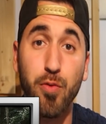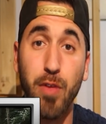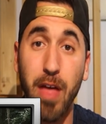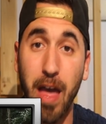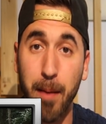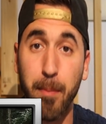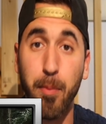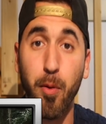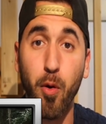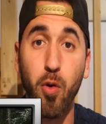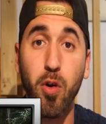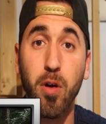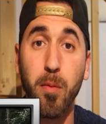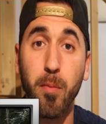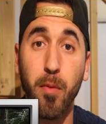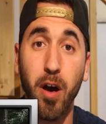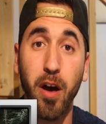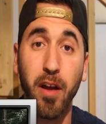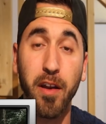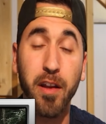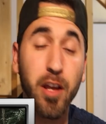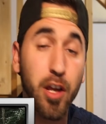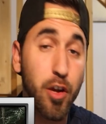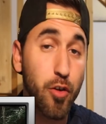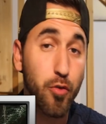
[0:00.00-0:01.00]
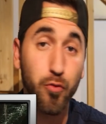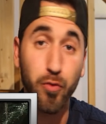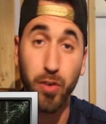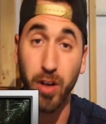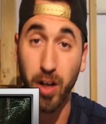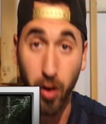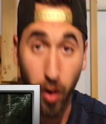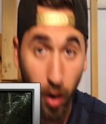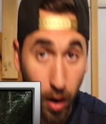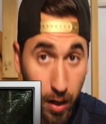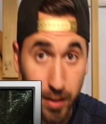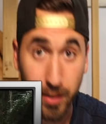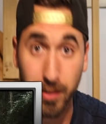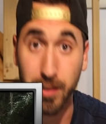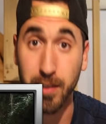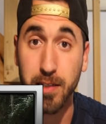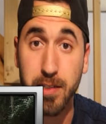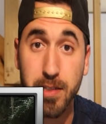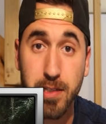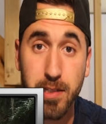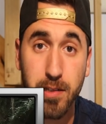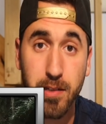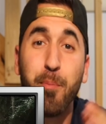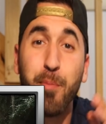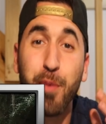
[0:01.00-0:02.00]
that Pokemon
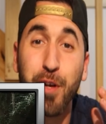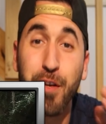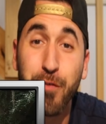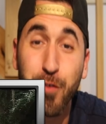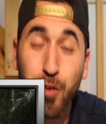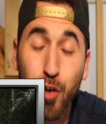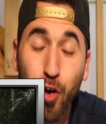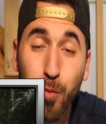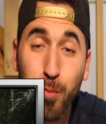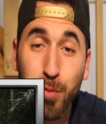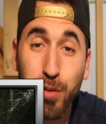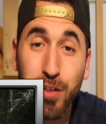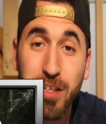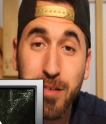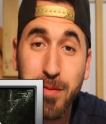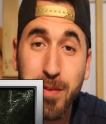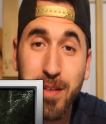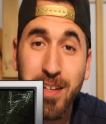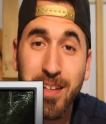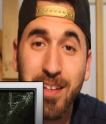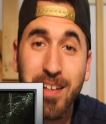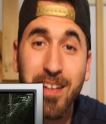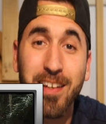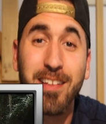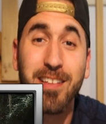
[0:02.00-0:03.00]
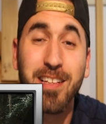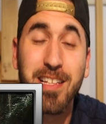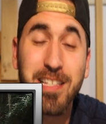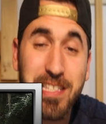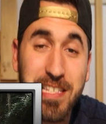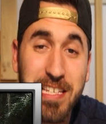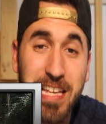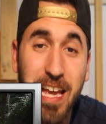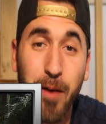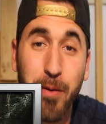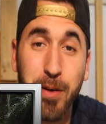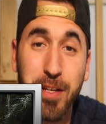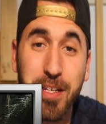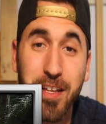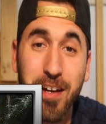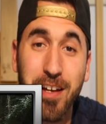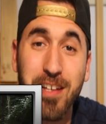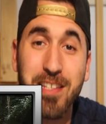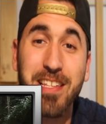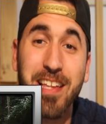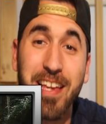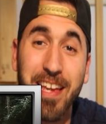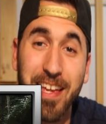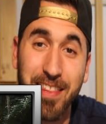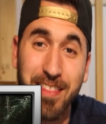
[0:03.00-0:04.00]
regardless. But if you don't believe me, let's see how he
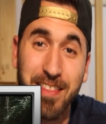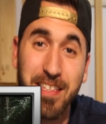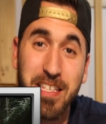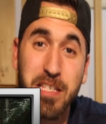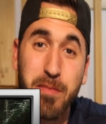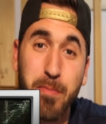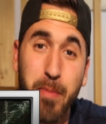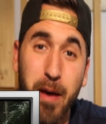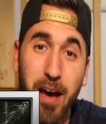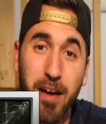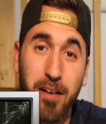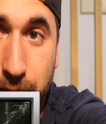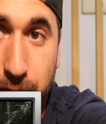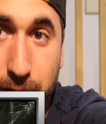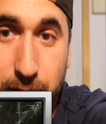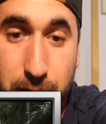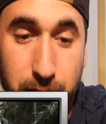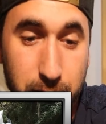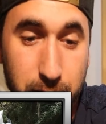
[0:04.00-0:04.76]
does in these battles.